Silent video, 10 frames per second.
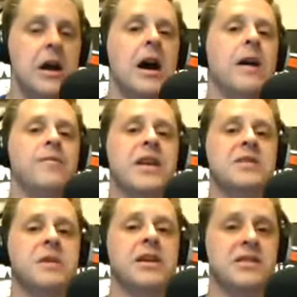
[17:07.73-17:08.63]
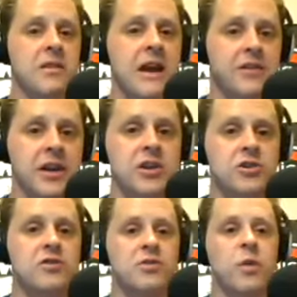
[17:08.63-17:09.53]
Um, that's because they're having
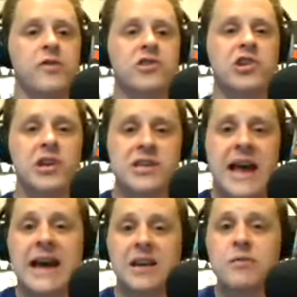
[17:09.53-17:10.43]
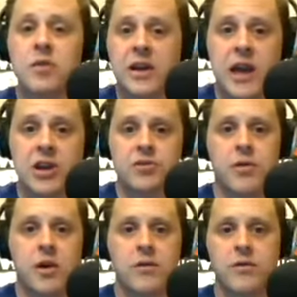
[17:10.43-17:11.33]
issues with just that communication
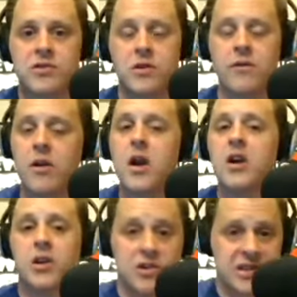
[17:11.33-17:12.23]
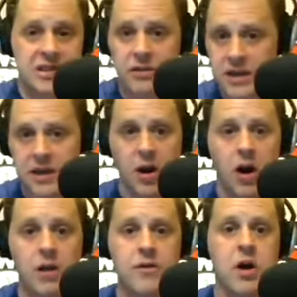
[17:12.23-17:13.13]
part of their server. You're still getting
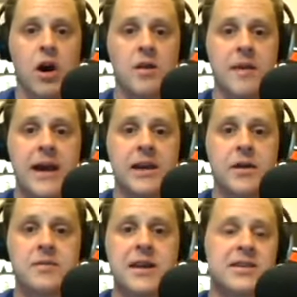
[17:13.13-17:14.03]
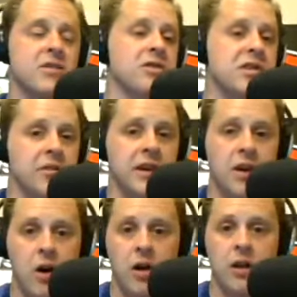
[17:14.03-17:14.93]
all of your automatic updates. You're still getting
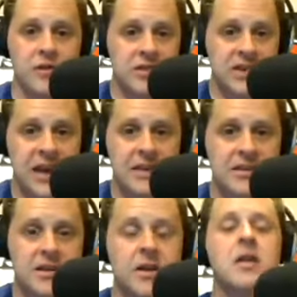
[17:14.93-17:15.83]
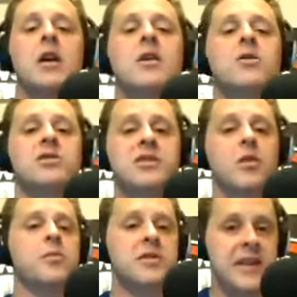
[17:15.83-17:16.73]
all of your scans done. You're still
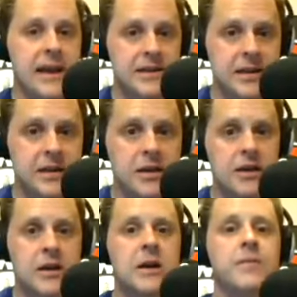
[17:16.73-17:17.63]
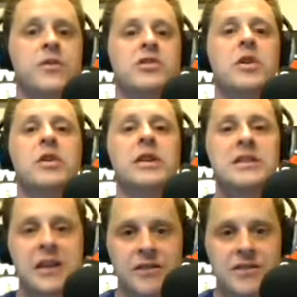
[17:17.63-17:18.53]
protected. There's no need
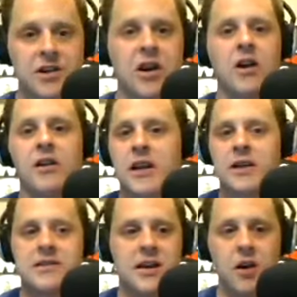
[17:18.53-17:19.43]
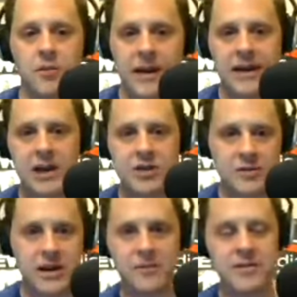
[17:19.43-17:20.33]
to give us a call and, and say, oh my gosh,
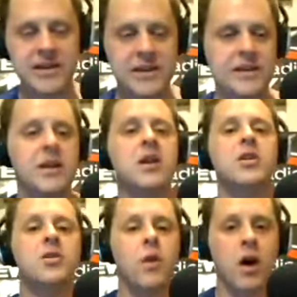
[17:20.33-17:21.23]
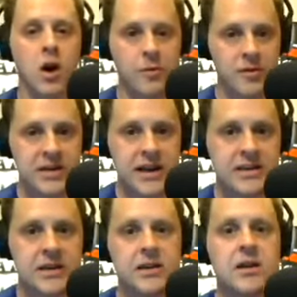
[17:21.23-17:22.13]
I'm not protected. You are
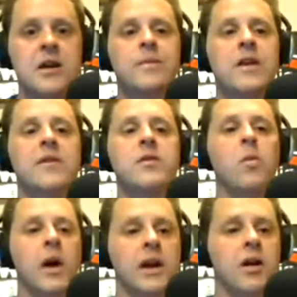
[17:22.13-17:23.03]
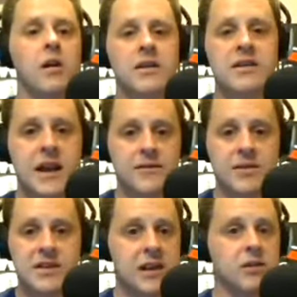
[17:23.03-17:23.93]
protected if you want to call us and have
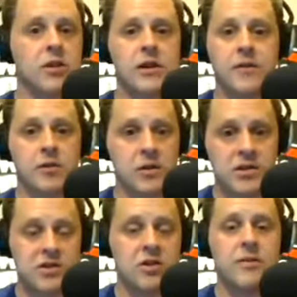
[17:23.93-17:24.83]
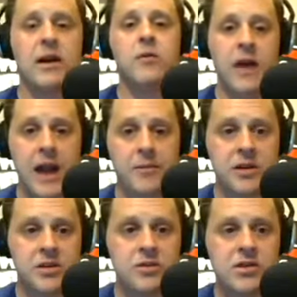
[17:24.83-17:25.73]
us take a look, if you're concerned about it, we're happy to
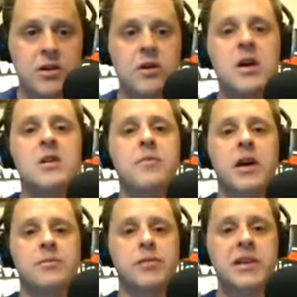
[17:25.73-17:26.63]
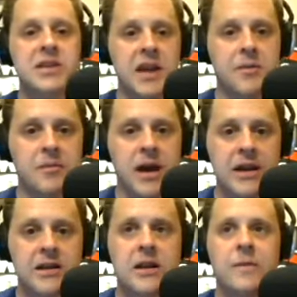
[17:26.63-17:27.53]
do so. But please keep in
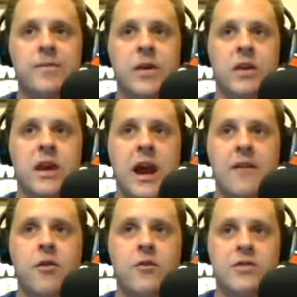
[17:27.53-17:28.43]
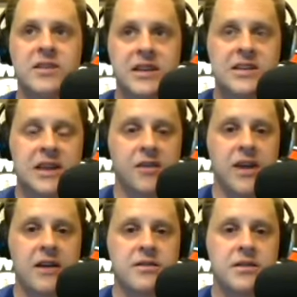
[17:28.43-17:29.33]
mind that we have over
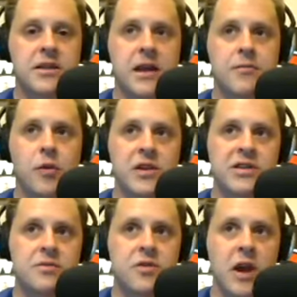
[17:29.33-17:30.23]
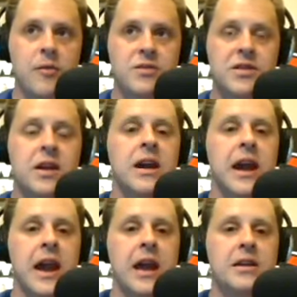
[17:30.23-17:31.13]
16,000 endpoint subscribers
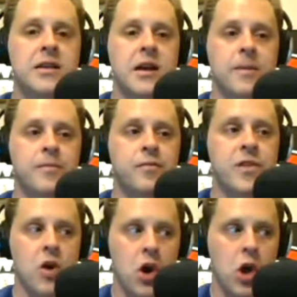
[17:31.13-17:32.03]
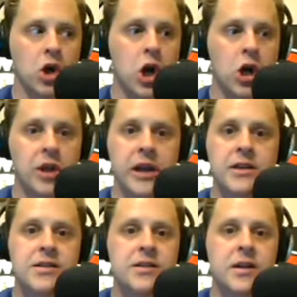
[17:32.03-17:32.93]
and um, they're all calling us.